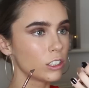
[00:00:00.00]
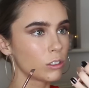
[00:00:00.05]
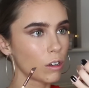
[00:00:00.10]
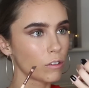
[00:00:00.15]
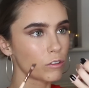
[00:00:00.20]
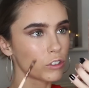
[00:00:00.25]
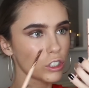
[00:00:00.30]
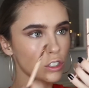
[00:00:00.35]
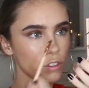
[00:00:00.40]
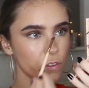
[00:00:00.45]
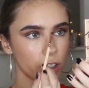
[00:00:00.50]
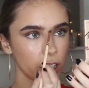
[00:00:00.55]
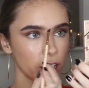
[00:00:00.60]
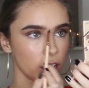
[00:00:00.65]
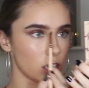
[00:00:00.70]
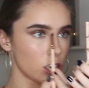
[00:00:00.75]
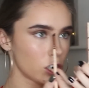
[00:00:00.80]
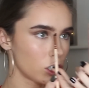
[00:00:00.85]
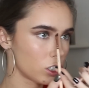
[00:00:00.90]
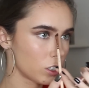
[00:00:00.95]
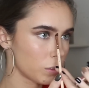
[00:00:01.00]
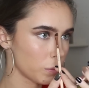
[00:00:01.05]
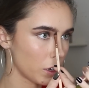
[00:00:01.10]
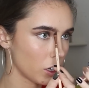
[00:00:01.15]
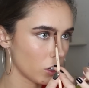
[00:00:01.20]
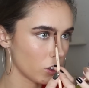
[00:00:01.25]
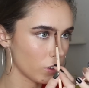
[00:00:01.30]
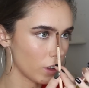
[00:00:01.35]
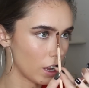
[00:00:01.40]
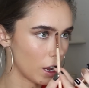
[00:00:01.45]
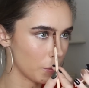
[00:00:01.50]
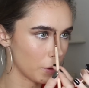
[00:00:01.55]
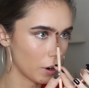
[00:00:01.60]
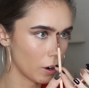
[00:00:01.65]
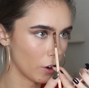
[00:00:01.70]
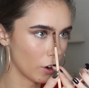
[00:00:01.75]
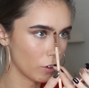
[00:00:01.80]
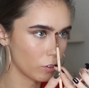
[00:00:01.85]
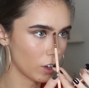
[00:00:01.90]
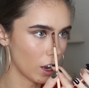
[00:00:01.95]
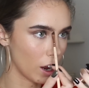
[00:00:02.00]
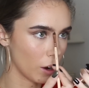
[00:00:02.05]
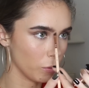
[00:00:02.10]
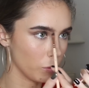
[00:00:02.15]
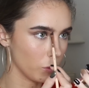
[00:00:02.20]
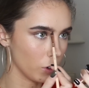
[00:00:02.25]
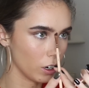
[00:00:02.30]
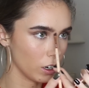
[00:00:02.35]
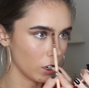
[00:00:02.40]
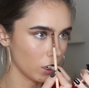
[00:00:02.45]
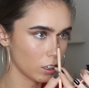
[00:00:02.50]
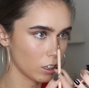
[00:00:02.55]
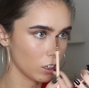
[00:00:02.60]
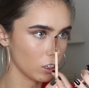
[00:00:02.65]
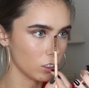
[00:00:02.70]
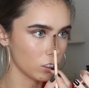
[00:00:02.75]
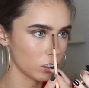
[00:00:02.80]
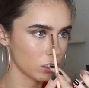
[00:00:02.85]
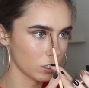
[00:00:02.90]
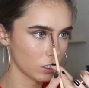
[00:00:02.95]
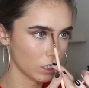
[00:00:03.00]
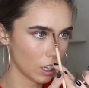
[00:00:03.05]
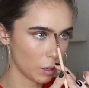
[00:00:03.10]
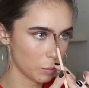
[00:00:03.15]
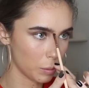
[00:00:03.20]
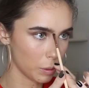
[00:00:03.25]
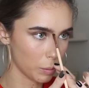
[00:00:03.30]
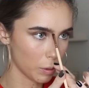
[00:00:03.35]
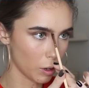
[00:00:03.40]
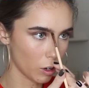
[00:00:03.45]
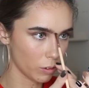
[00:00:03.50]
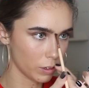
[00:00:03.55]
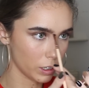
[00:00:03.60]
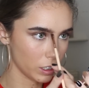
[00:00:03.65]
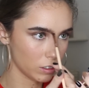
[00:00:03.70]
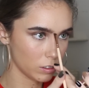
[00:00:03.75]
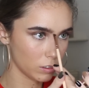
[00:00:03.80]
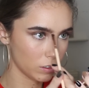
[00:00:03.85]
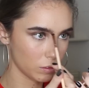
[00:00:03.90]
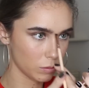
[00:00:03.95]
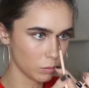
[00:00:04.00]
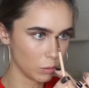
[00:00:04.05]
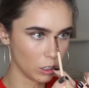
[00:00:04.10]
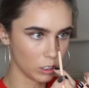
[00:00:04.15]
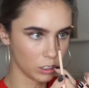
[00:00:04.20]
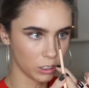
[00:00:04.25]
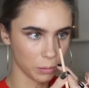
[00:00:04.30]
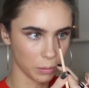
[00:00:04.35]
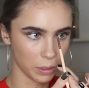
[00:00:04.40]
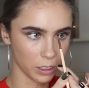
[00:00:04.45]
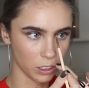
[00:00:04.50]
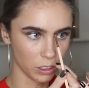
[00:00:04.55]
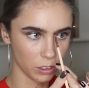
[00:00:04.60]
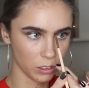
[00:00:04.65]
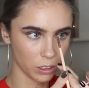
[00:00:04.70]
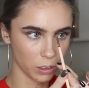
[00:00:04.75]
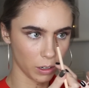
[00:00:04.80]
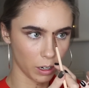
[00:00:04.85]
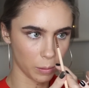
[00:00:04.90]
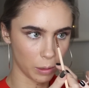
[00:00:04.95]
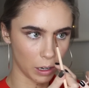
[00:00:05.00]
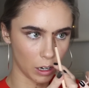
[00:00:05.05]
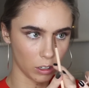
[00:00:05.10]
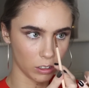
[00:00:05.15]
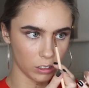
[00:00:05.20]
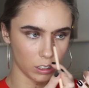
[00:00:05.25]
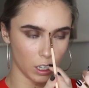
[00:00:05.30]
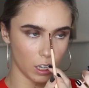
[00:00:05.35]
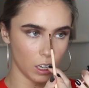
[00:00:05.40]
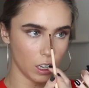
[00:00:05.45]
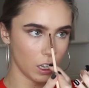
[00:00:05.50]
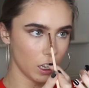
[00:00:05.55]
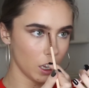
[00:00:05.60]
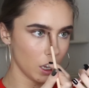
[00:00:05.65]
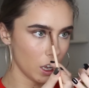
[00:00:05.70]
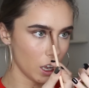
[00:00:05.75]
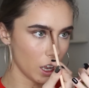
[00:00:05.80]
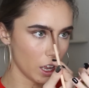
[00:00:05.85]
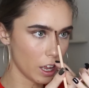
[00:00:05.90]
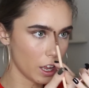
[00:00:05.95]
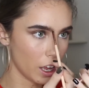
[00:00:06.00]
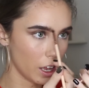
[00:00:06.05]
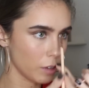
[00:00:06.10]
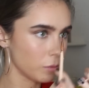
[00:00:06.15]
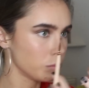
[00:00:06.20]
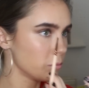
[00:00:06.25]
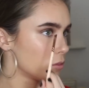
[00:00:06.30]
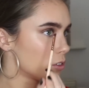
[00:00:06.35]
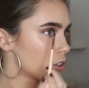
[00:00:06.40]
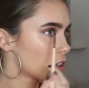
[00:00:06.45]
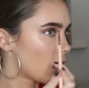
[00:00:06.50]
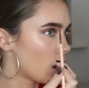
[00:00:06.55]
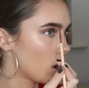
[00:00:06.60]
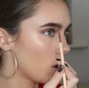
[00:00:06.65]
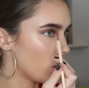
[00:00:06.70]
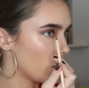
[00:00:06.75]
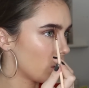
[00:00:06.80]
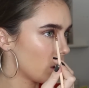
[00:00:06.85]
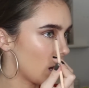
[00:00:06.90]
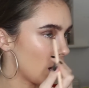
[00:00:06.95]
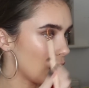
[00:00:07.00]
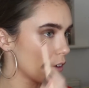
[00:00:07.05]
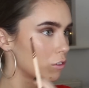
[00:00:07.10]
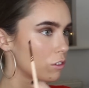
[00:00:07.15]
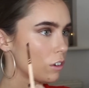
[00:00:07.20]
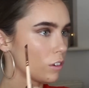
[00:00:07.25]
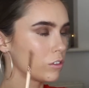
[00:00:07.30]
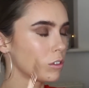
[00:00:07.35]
So I've just finished my other eyebrow off camera because that'd be boring watching me do 2 eyebrows. So after